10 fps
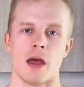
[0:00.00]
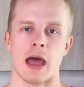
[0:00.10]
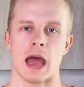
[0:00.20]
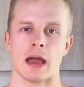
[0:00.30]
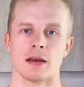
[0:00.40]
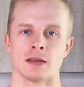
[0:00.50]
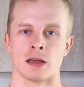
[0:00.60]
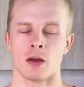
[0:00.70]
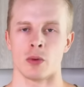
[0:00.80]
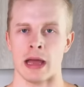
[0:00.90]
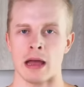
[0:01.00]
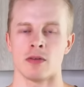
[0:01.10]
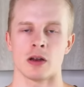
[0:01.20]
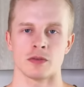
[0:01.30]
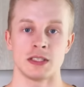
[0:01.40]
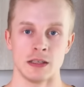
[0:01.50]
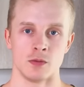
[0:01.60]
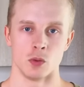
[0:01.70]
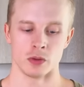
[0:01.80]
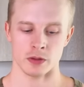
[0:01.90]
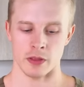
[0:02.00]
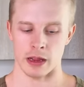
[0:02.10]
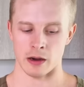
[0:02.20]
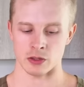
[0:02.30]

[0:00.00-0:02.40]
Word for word: and uh, we have a lot of seafood there.